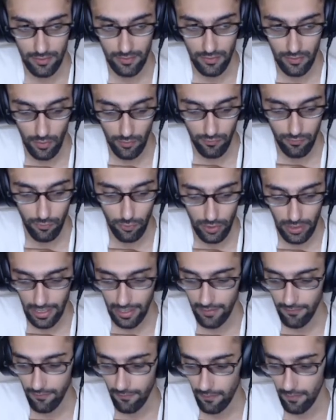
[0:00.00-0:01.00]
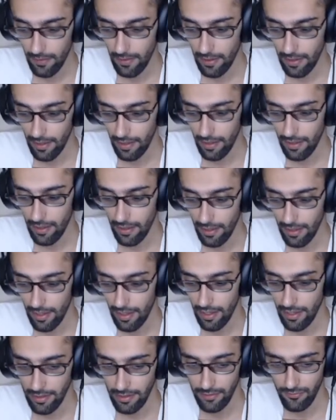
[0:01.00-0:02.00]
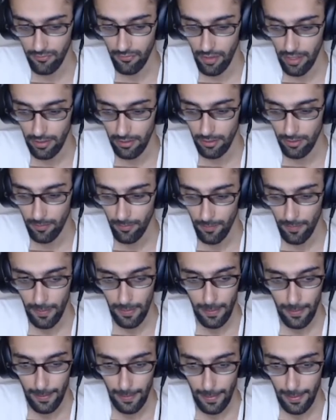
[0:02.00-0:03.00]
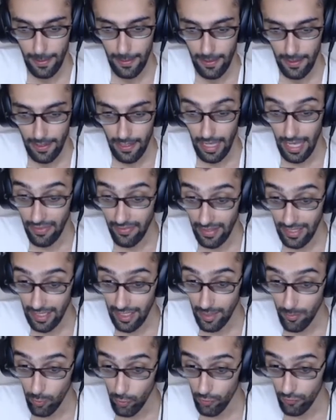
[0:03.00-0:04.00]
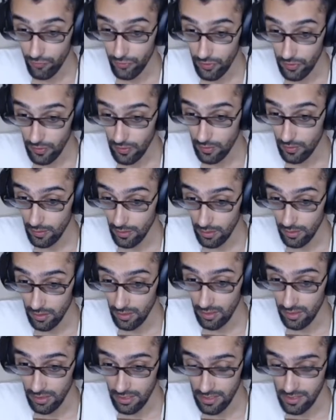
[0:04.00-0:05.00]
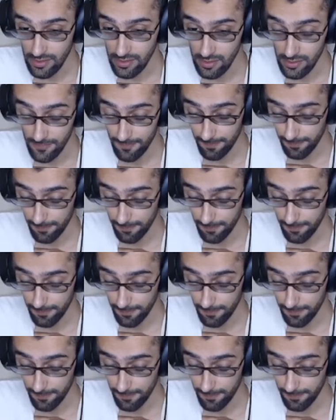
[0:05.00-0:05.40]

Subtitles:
full A file. And then he moved his